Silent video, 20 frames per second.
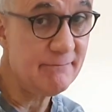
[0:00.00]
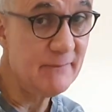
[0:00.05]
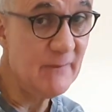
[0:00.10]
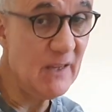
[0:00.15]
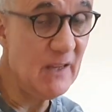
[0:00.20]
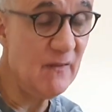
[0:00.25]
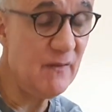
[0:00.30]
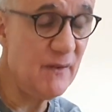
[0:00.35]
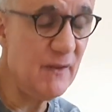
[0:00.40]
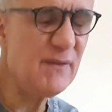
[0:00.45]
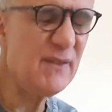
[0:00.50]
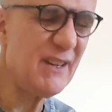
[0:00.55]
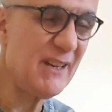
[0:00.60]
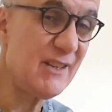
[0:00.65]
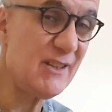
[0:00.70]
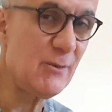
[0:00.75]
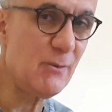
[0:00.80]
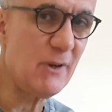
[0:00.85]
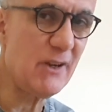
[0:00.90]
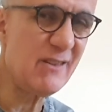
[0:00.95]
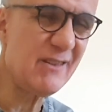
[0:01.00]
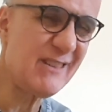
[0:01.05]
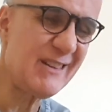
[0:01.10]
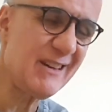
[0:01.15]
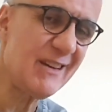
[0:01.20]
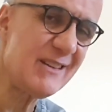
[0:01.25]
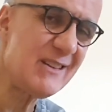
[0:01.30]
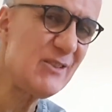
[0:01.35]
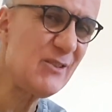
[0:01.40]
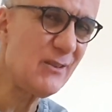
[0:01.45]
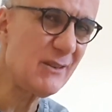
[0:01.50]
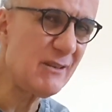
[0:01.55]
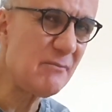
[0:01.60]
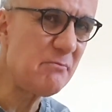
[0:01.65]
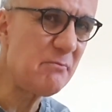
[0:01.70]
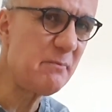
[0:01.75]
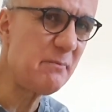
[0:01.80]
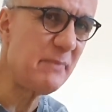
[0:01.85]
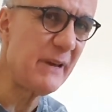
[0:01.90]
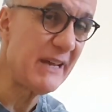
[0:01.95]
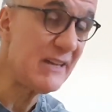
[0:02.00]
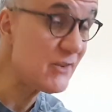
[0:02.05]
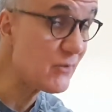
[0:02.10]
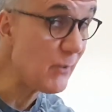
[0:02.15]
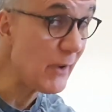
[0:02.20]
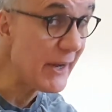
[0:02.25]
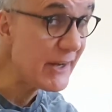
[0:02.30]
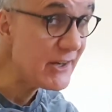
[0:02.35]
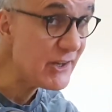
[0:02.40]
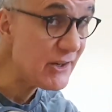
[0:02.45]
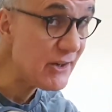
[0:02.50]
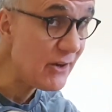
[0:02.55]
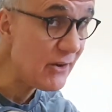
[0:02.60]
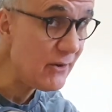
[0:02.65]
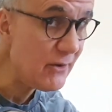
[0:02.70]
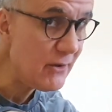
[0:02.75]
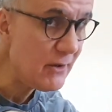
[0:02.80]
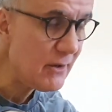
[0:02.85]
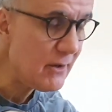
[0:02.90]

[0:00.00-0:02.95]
They're 15:1, so it's not the best ratio.